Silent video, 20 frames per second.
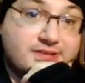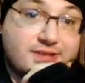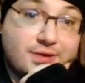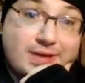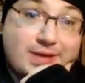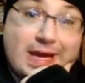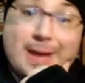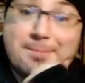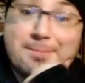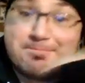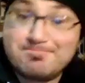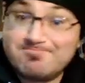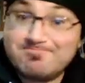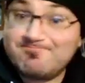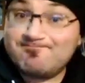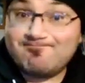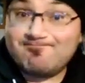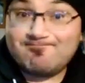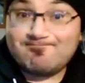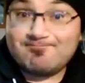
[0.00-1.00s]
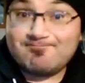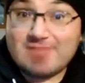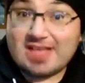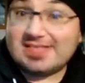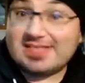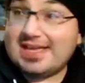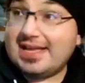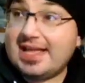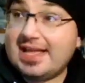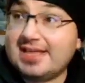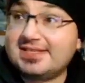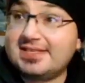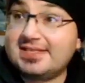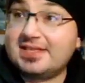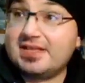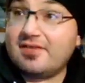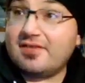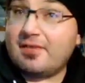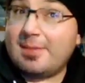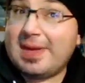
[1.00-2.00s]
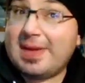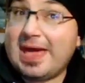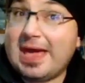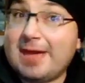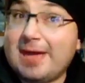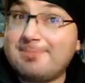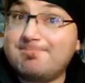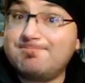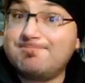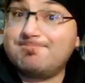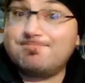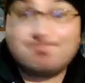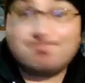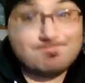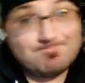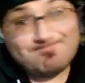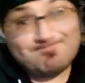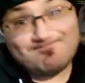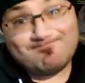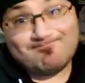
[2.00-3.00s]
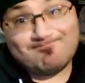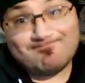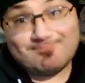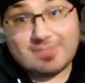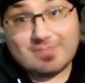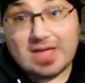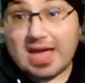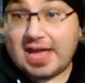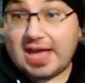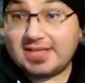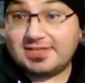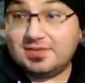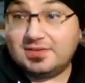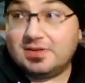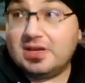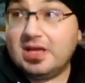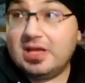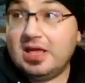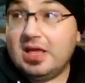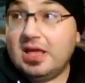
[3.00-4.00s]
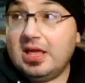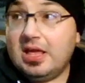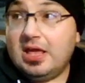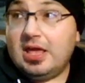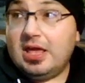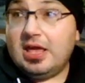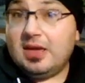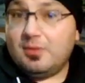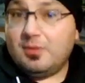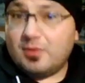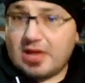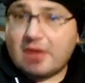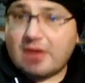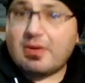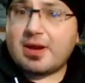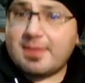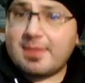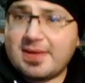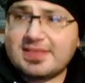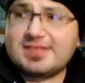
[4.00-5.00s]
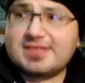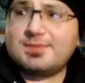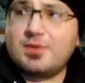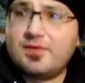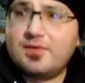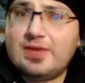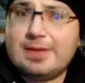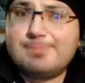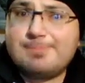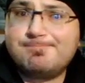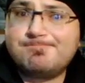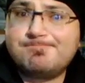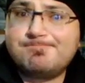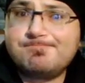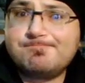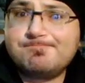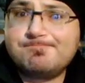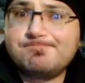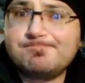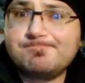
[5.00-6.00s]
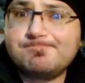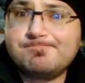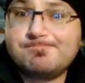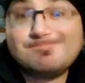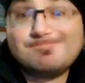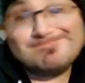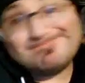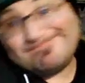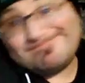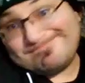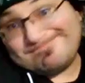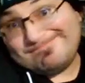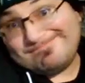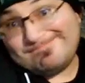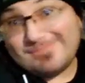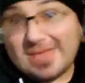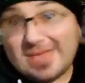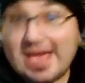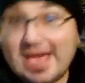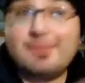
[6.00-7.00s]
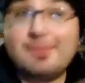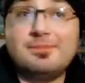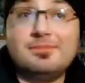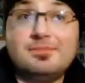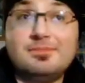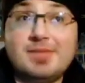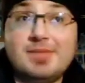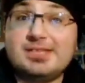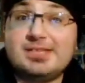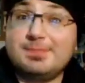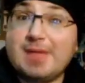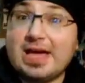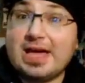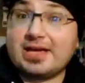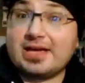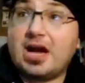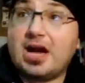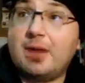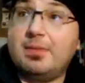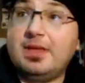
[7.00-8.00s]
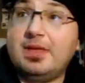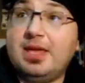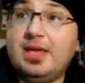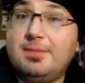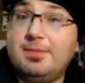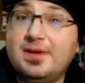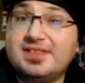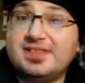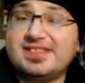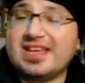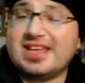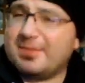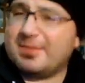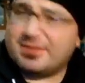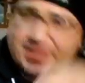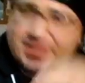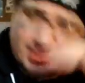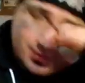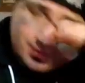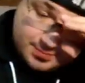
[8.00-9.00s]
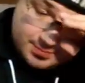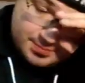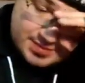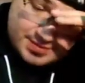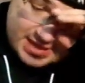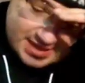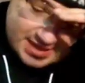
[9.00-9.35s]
So yeah, that's 8 heads in the duffel bag. I do. Would I recommend this movie? Yeah, it's a black comedy, but it's like a particular